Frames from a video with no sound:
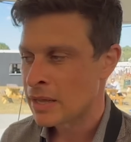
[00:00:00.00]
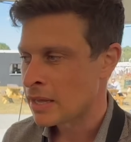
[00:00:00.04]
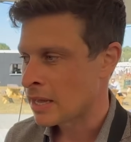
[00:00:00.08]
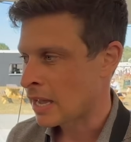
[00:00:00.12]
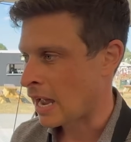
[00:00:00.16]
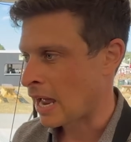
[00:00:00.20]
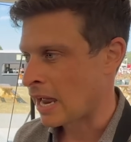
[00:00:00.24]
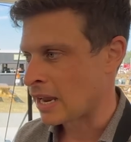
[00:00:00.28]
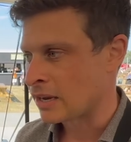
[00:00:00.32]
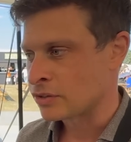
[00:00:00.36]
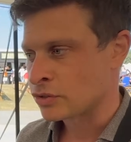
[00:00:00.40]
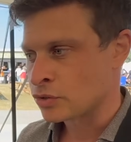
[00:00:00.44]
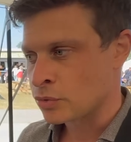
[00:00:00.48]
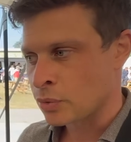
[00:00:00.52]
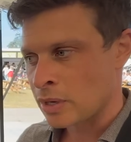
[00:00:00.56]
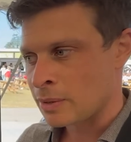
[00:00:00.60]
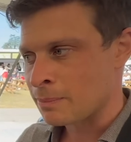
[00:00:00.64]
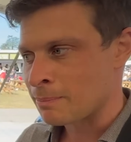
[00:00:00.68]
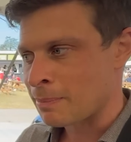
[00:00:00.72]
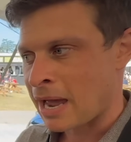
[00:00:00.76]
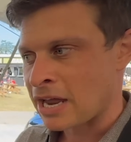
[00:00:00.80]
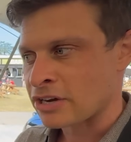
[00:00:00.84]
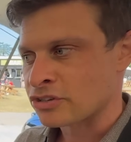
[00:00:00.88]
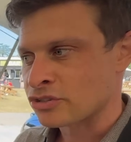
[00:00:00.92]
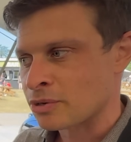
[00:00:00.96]
And twin
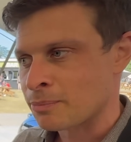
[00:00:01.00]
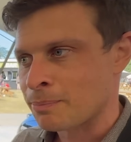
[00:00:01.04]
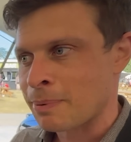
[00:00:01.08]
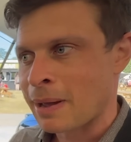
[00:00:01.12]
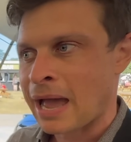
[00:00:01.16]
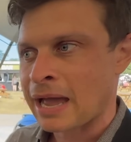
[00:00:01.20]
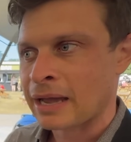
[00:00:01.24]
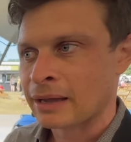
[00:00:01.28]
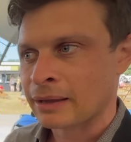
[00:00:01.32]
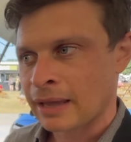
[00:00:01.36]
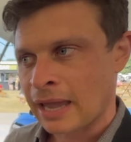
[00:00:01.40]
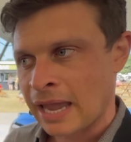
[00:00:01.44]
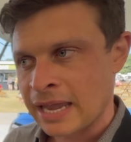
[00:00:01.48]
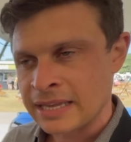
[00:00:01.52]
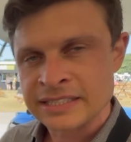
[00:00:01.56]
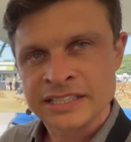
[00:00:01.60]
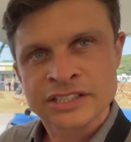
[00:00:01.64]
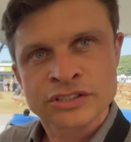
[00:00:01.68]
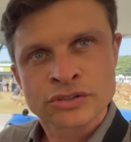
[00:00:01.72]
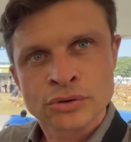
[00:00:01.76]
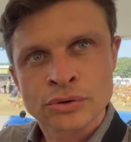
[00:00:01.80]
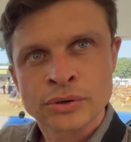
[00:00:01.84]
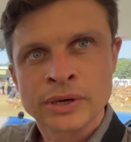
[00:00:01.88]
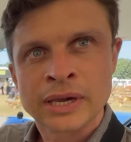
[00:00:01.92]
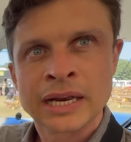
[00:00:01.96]
battery pack,
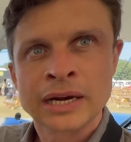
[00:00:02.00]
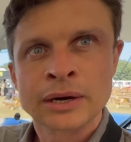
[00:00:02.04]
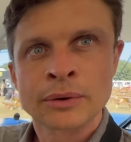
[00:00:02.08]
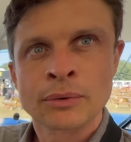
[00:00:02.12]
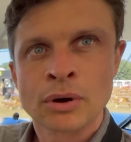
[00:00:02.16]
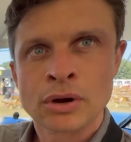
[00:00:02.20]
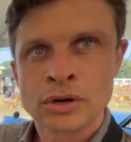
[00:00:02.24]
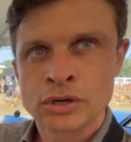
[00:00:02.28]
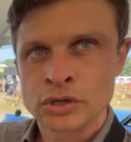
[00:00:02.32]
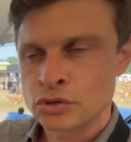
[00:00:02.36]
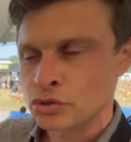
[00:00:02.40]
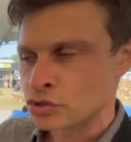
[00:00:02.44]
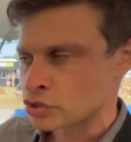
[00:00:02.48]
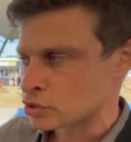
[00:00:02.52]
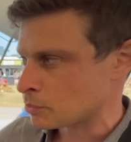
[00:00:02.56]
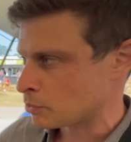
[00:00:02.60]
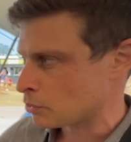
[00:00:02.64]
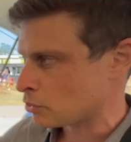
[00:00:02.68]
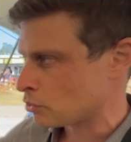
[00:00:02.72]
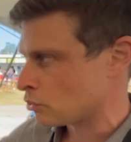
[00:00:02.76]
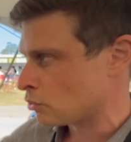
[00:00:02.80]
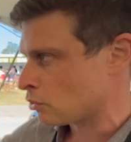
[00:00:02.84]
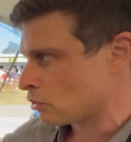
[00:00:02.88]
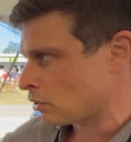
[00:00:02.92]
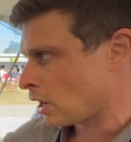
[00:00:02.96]
82 kilowatt
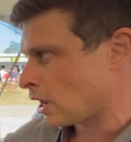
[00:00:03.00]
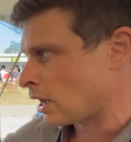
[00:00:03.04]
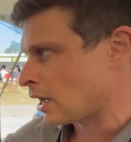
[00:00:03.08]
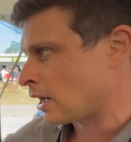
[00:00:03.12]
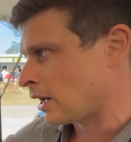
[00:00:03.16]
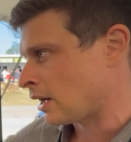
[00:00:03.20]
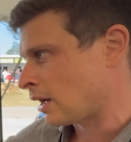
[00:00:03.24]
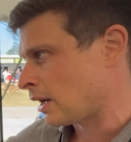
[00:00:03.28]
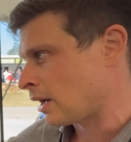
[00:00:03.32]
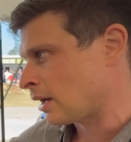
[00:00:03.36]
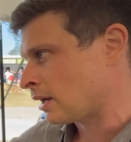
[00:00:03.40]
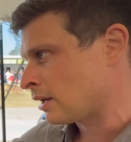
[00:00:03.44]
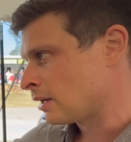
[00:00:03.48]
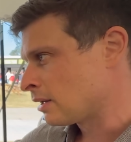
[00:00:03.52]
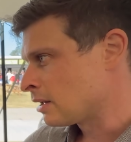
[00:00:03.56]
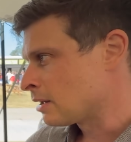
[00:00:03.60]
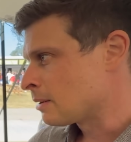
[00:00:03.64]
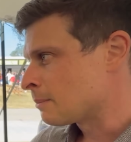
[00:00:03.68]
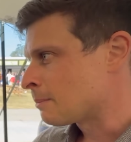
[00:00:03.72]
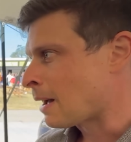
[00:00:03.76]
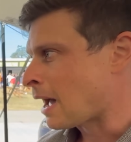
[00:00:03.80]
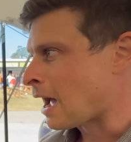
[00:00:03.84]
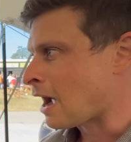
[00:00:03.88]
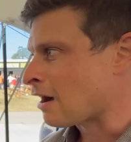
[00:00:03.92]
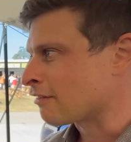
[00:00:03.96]
usable
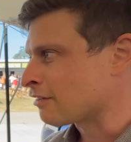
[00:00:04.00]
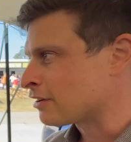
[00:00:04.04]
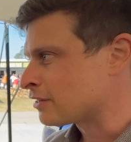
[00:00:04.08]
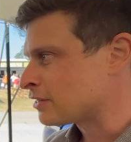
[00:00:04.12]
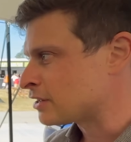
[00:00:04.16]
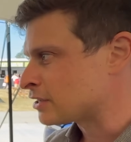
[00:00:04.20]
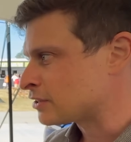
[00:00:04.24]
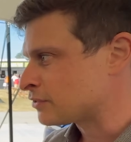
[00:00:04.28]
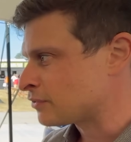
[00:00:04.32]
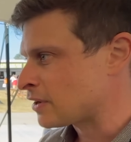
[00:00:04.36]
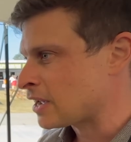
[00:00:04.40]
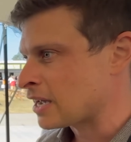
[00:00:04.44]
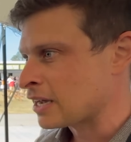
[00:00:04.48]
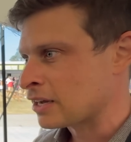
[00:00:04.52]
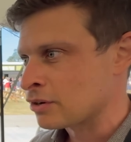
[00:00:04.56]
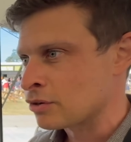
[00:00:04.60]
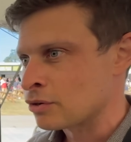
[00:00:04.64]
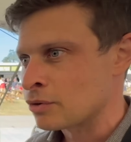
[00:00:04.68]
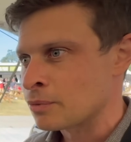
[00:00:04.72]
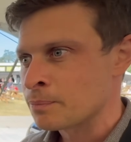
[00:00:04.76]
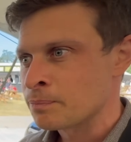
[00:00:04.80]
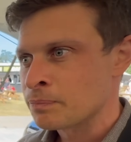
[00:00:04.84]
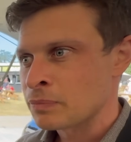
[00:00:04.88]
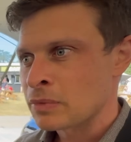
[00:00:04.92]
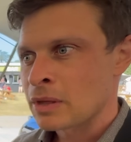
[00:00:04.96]
power in this vehicle,